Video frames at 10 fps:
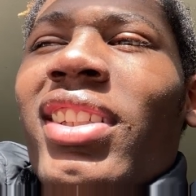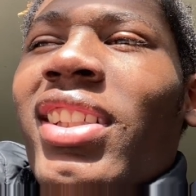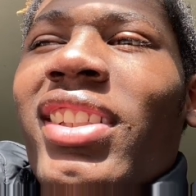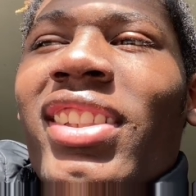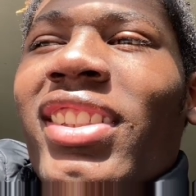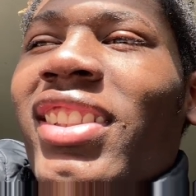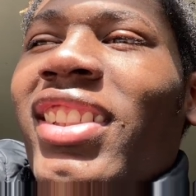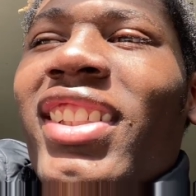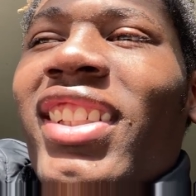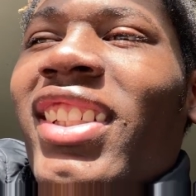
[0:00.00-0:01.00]
it's just
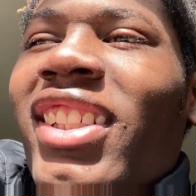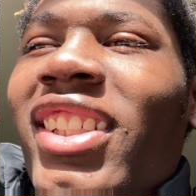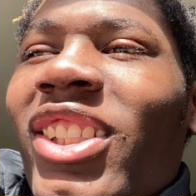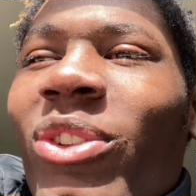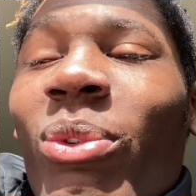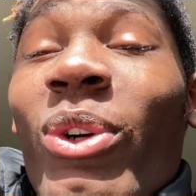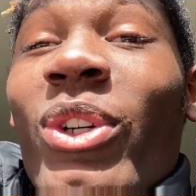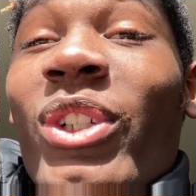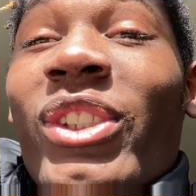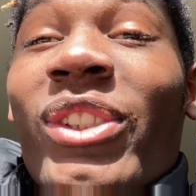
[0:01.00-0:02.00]
the
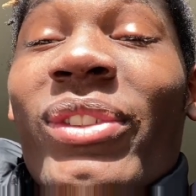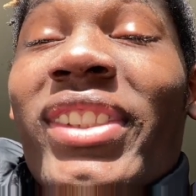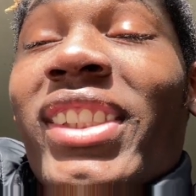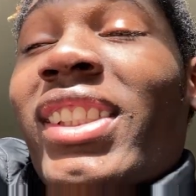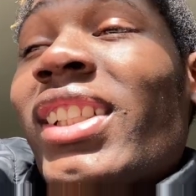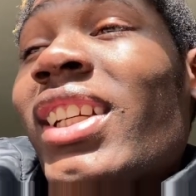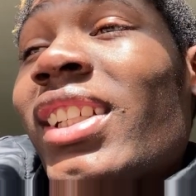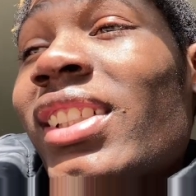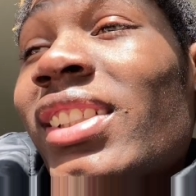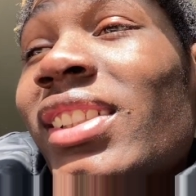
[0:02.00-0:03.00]
words, you know I'm saying? Like,
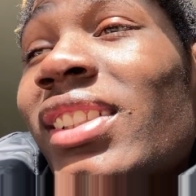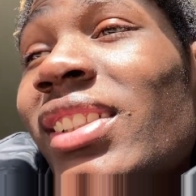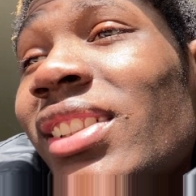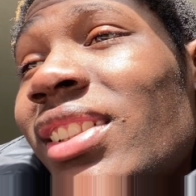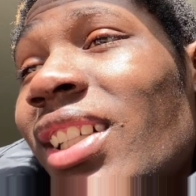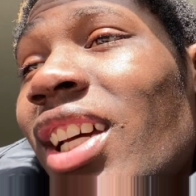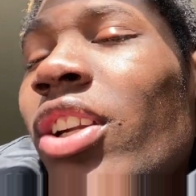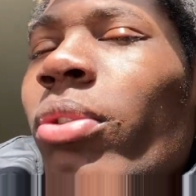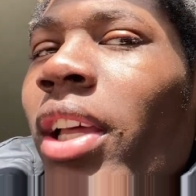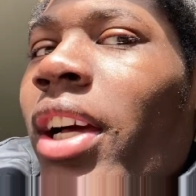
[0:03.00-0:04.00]
I
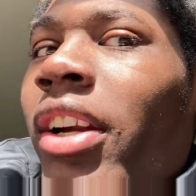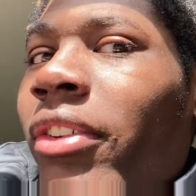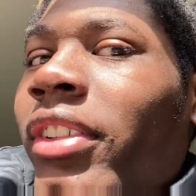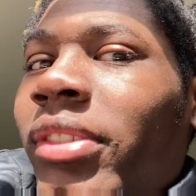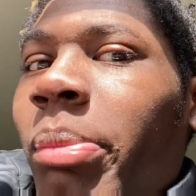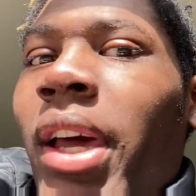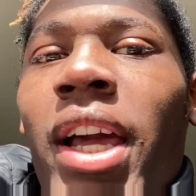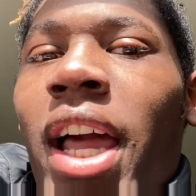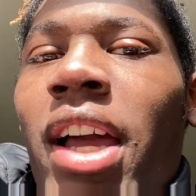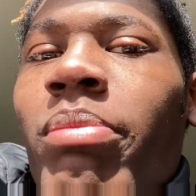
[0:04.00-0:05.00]
know they got aggressive back.
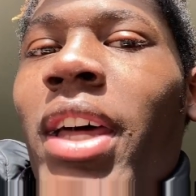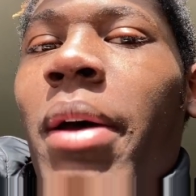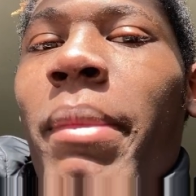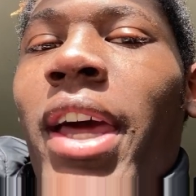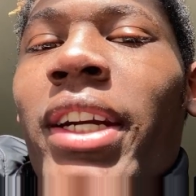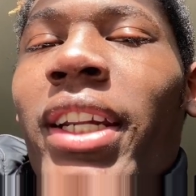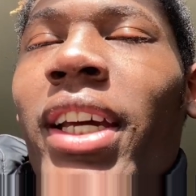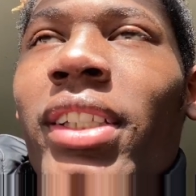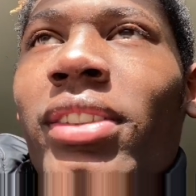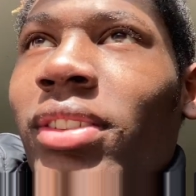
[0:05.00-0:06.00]
I am not mad at
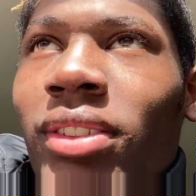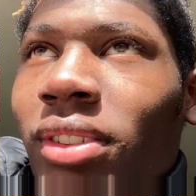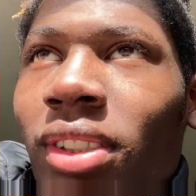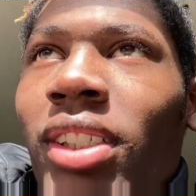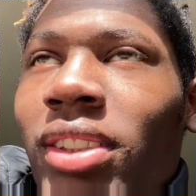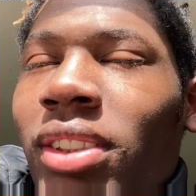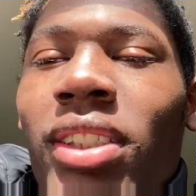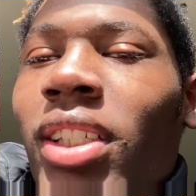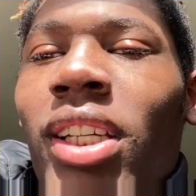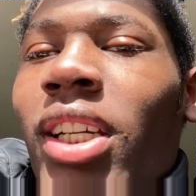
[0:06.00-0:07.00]
that. Yes.
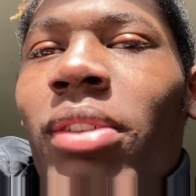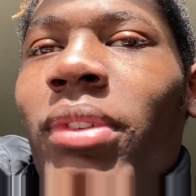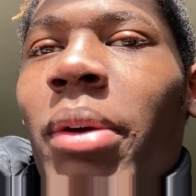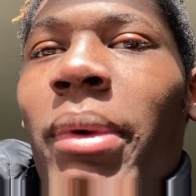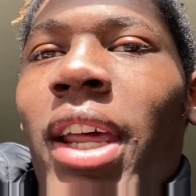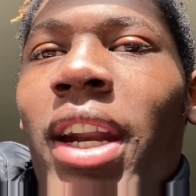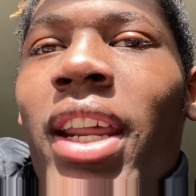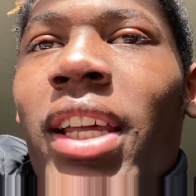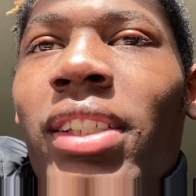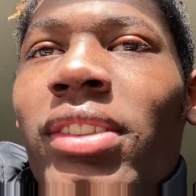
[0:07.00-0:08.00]
I'm not mad at
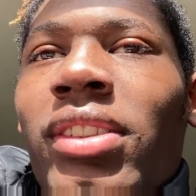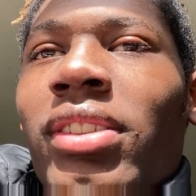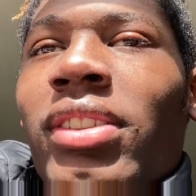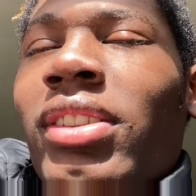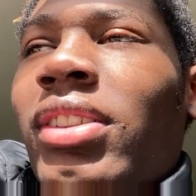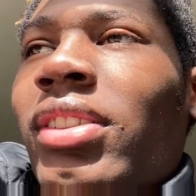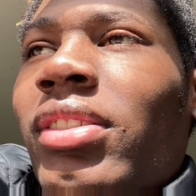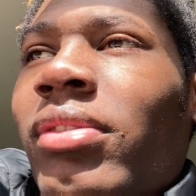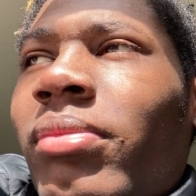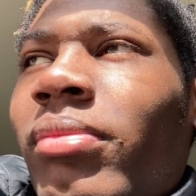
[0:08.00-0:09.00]
that. You know what I'm saying?
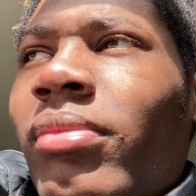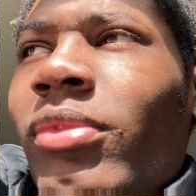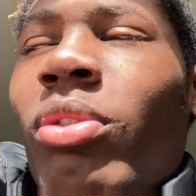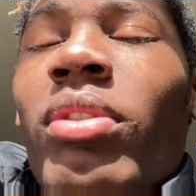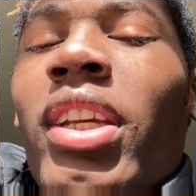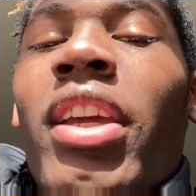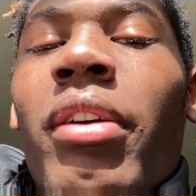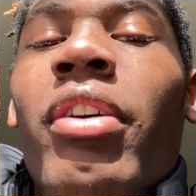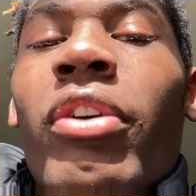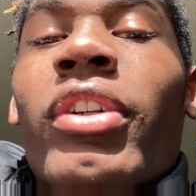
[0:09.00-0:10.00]
You can get
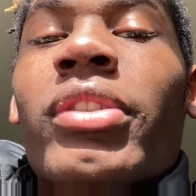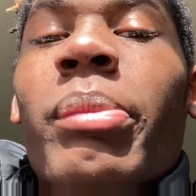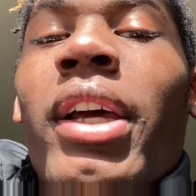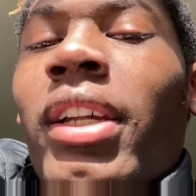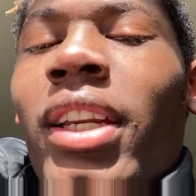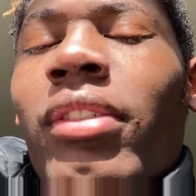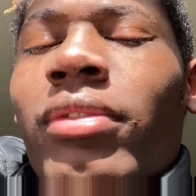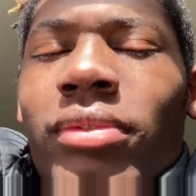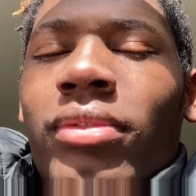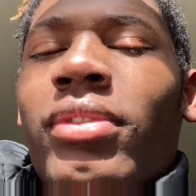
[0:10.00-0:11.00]
aggressive back. I don't,
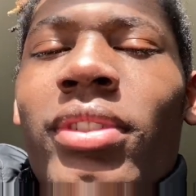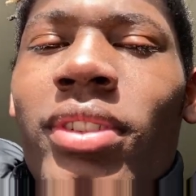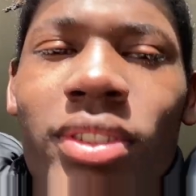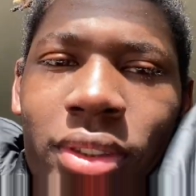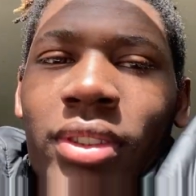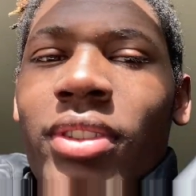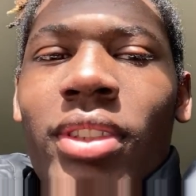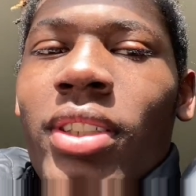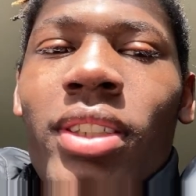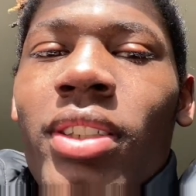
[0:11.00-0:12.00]

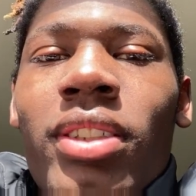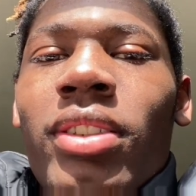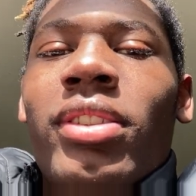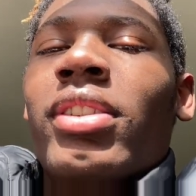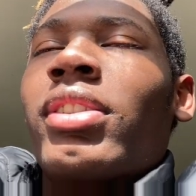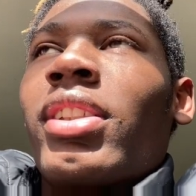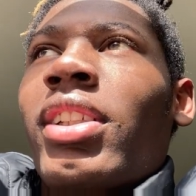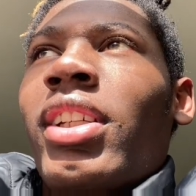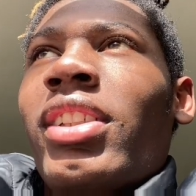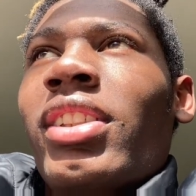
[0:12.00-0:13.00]
you know what I'm
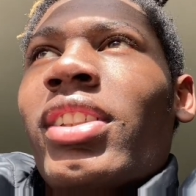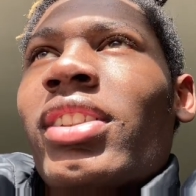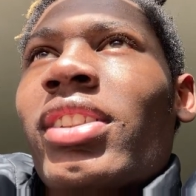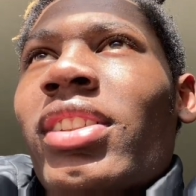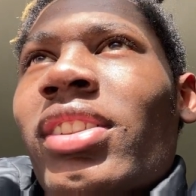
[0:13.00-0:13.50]
saying? It just,